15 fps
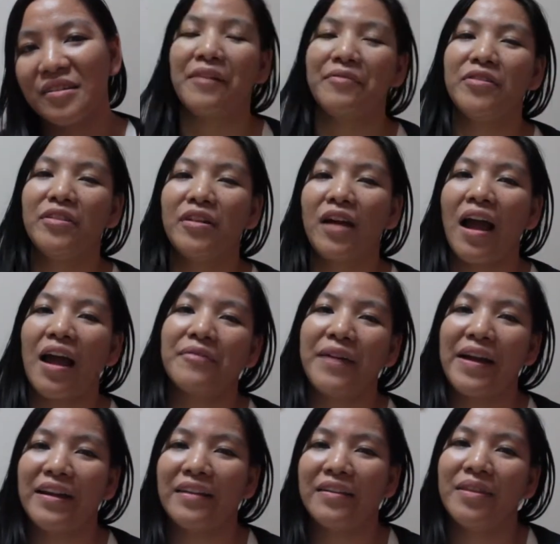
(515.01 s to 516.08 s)
If you have
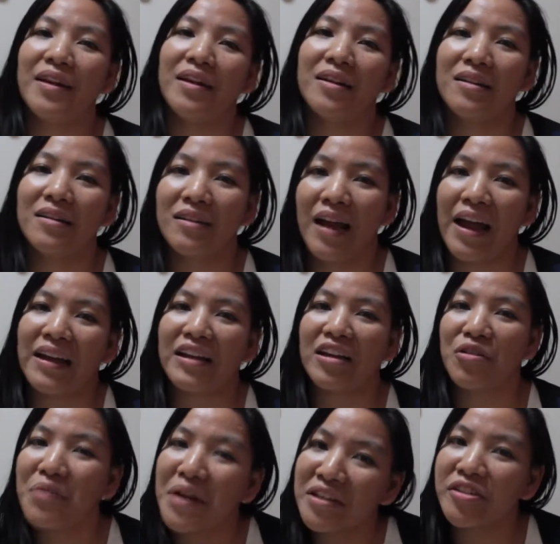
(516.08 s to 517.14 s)
any
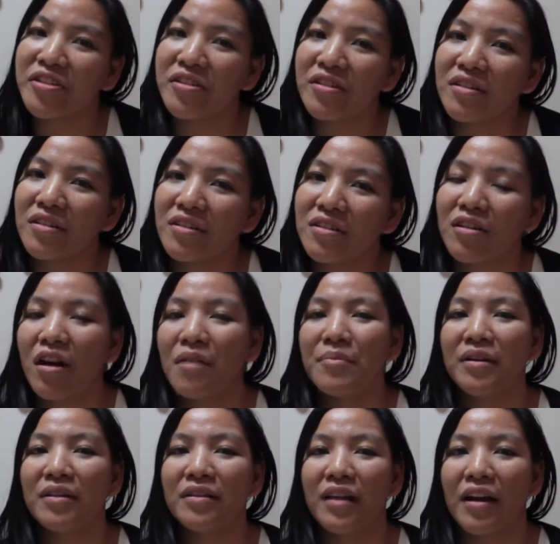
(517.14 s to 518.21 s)
question,
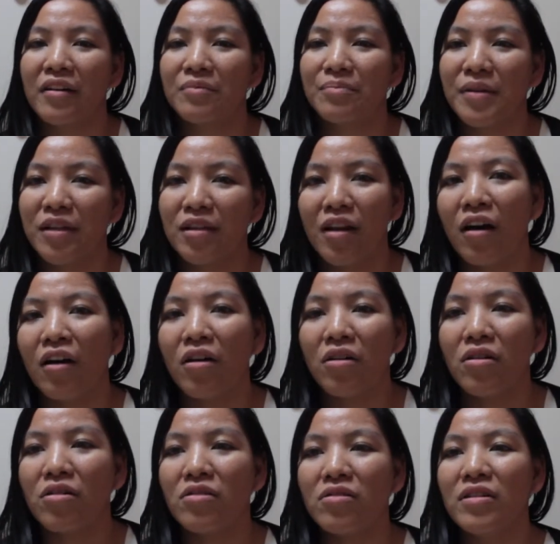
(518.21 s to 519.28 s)
comment down
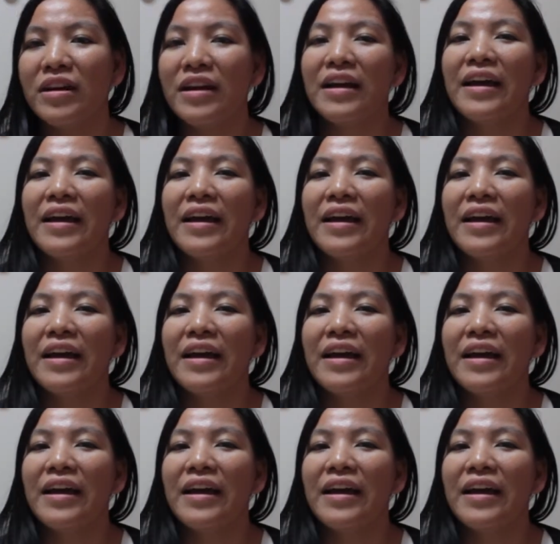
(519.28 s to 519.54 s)
below,